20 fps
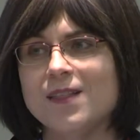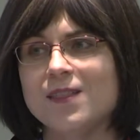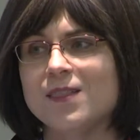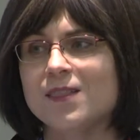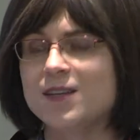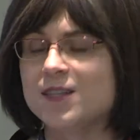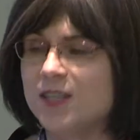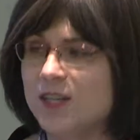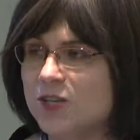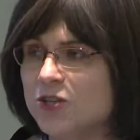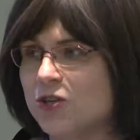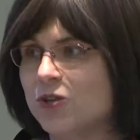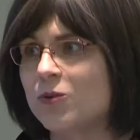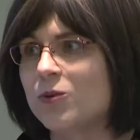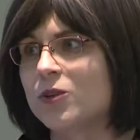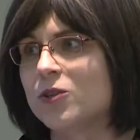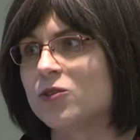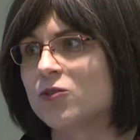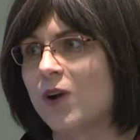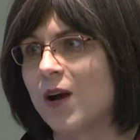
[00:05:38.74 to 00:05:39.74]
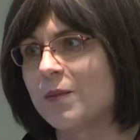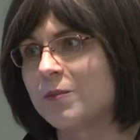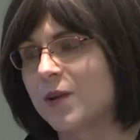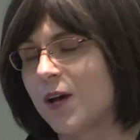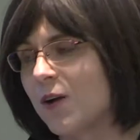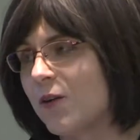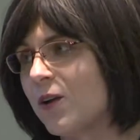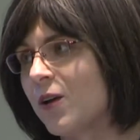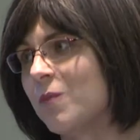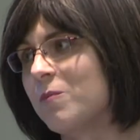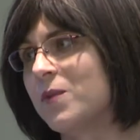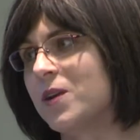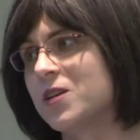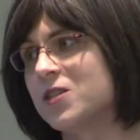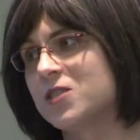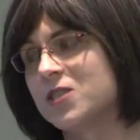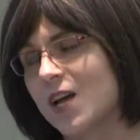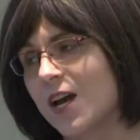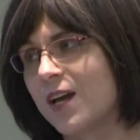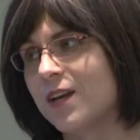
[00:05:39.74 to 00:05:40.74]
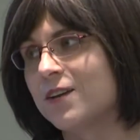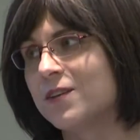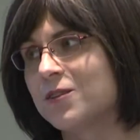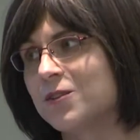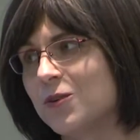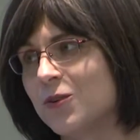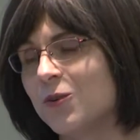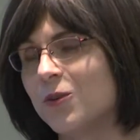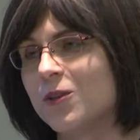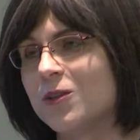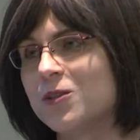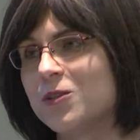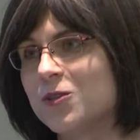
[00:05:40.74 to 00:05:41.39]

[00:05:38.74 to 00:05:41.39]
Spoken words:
The teacher who had dropped out had been assigned to the